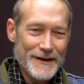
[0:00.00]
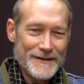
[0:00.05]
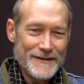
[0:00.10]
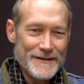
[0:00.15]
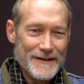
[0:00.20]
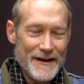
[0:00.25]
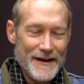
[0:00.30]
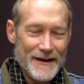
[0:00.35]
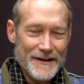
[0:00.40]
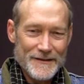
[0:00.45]

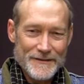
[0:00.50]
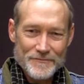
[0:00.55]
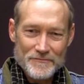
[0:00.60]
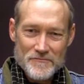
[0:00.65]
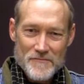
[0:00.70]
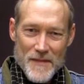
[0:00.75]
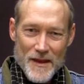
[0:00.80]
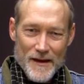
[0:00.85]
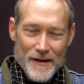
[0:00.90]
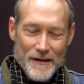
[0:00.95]
in in
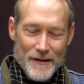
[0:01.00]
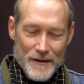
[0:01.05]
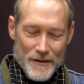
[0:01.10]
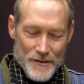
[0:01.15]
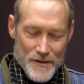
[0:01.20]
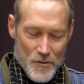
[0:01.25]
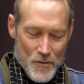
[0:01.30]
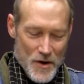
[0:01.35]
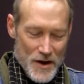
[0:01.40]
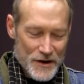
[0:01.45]

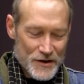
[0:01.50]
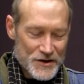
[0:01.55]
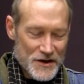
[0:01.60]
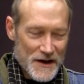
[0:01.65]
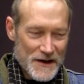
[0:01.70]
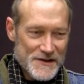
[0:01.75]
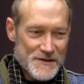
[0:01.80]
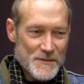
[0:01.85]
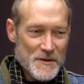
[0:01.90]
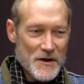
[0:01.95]
the way
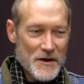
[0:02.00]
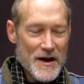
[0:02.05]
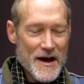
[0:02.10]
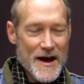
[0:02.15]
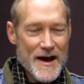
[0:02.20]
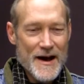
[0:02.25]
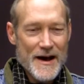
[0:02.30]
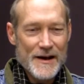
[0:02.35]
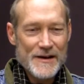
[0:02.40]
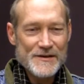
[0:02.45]
Shakespeare
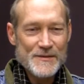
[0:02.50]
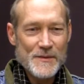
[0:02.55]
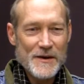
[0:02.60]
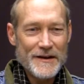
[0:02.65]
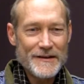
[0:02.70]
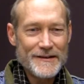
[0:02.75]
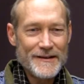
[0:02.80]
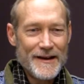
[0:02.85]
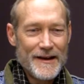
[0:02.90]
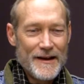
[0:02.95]
has.
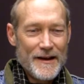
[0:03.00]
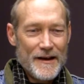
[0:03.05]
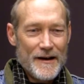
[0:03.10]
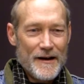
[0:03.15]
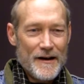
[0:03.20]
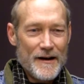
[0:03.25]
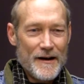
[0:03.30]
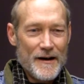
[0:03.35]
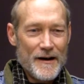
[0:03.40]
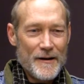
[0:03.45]
But
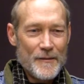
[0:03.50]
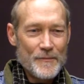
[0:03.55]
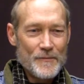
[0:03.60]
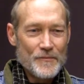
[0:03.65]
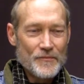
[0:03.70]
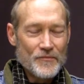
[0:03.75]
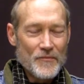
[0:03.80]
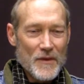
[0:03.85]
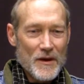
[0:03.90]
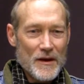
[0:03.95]
um,
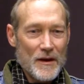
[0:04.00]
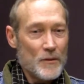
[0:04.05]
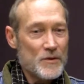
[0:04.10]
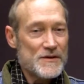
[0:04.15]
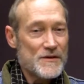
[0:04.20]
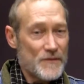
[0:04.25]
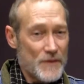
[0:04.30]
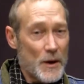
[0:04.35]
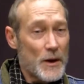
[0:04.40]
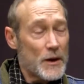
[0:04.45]
it
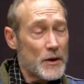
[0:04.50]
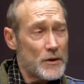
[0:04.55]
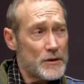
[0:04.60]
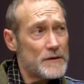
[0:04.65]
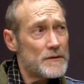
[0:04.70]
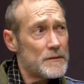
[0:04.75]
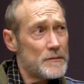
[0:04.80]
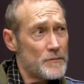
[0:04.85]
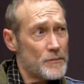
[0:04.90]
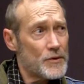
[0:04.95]
was a very
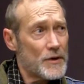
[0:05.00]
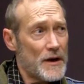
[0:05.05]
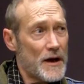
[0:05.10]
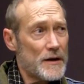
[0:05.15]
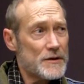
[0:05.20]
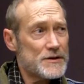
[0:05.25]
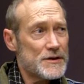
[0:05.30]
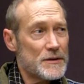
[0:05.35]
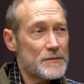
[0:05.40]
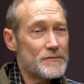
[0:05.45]
good
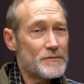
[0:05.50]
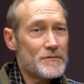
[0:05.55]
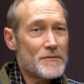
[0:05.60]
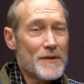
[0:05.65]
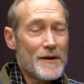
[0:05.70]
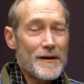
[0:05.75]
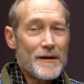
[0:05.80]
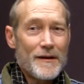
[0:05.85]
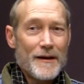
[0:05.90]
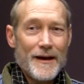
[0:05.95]
production.
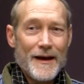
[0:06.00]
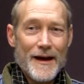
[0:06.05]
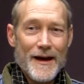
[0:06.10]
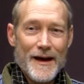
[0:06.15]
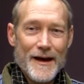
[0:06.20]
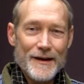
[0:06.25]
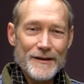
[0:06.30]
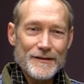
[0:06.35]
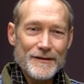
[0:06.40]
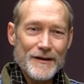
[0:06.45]

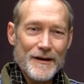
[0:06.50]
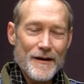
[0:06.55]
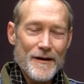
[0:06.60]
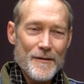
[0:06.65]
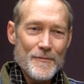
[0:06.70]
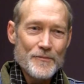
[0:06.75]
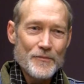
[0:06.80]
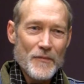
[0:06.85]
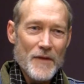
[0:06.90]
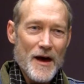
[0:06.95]
And
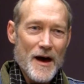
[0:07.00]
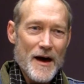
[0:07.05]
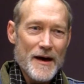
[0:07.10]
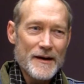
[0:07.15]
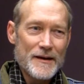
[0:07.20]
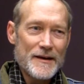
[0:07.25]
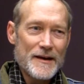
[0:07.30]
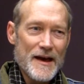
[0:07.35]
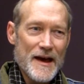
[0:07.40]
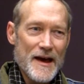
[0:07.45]
um, I
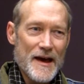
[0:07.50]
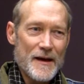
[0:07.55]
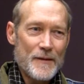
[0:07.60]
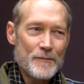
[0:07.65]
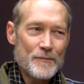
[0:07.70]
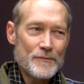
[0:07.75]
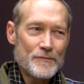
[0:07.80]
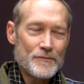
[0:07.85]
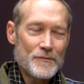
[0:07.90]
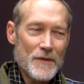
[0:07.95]

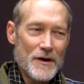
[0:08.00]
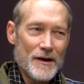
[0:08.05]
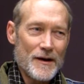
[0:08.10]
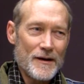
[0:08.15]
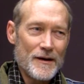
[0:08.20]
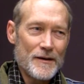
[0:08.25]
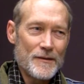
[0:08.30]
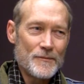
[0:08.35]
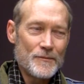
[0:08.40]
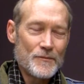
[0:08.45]
came,
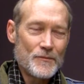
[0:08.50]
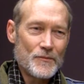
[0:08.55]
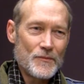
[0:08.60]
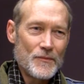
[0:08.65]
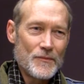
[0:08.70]
um,